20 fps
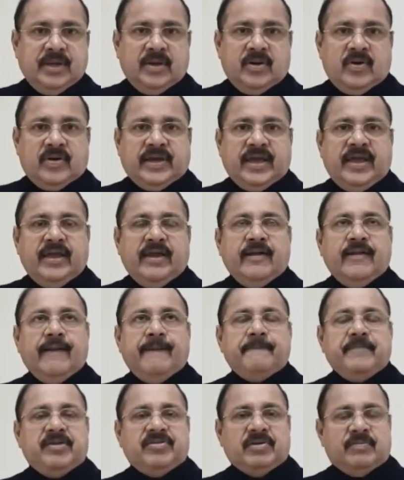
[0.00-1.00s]
Okay,
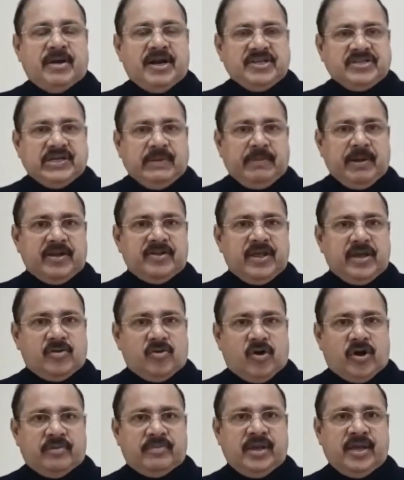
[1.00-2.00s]
if the money supply in the
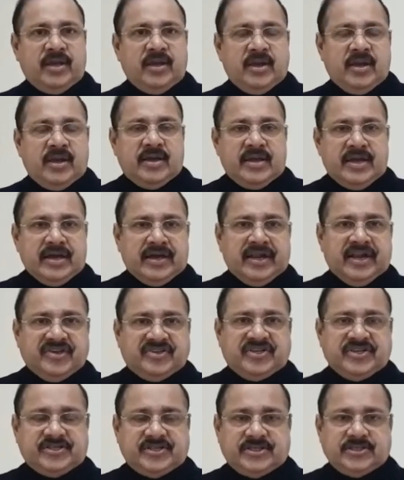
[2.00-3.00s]
economy
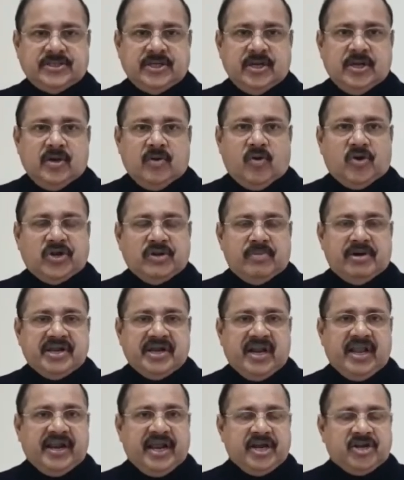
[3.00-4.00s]
increases,
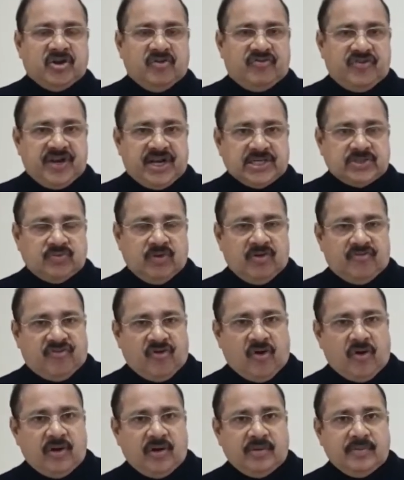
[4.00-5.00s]
automatically rate of interest will
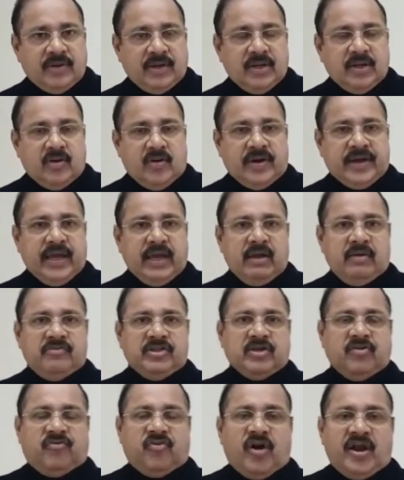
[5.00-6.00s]
fall. Okay, with
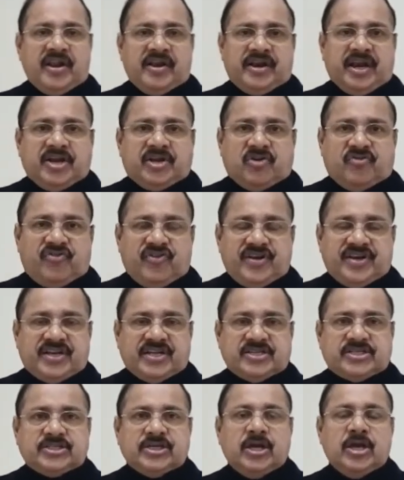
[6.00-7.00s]
the falling rate of
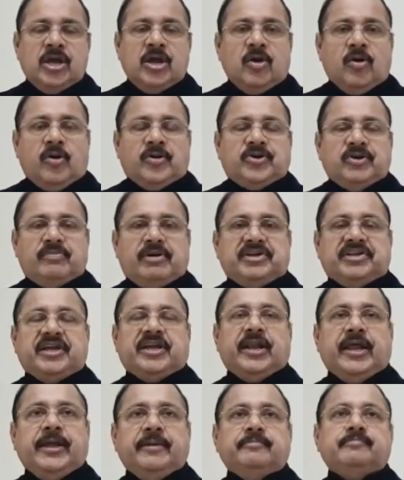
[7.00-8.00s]
interest,
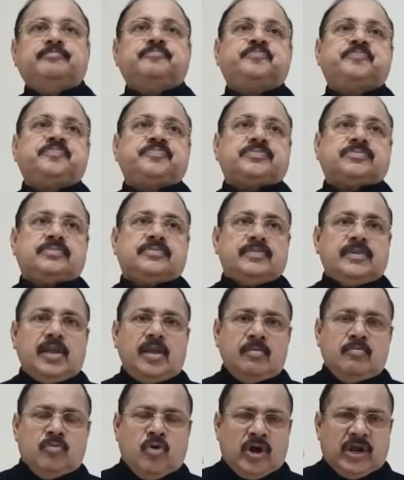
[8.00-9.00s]
automatically
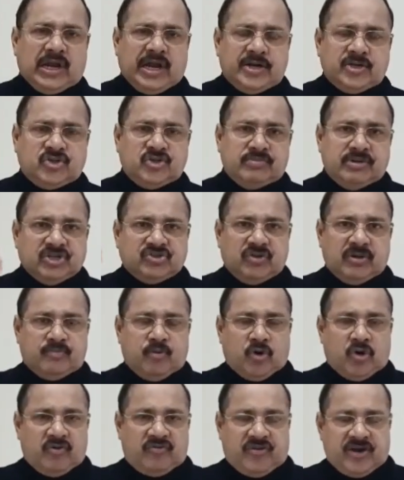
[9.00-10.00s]
more consumers will
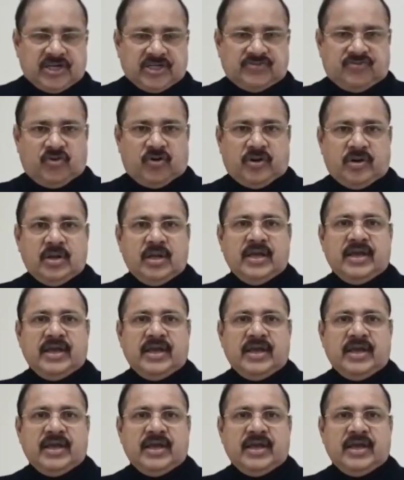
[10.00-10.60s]
borrow funds for